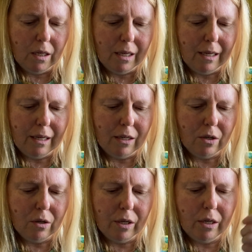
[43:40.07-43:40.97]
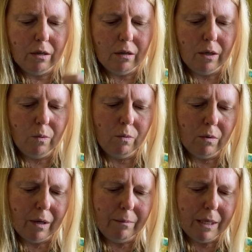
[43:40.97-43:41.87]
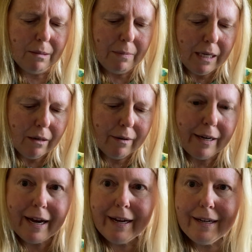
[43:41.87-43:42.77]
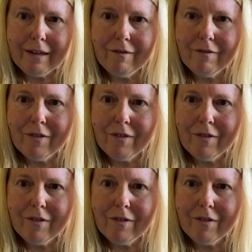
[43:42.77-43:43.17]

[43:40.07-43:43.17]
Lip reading: And I missed being creative.